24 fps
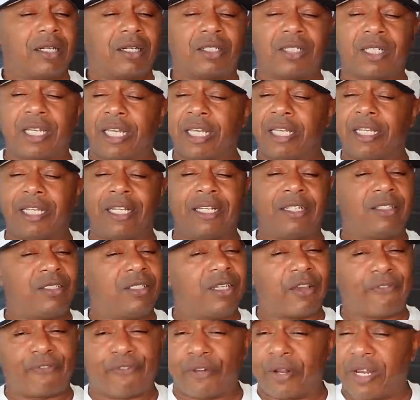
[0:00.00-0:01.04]
in, in
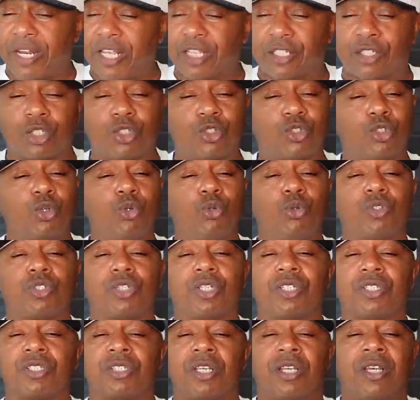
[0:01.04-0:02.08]
different
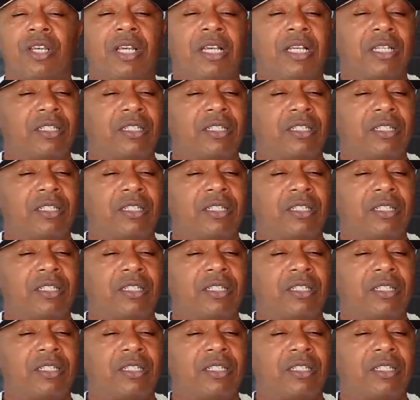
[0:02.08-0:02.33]
institutions,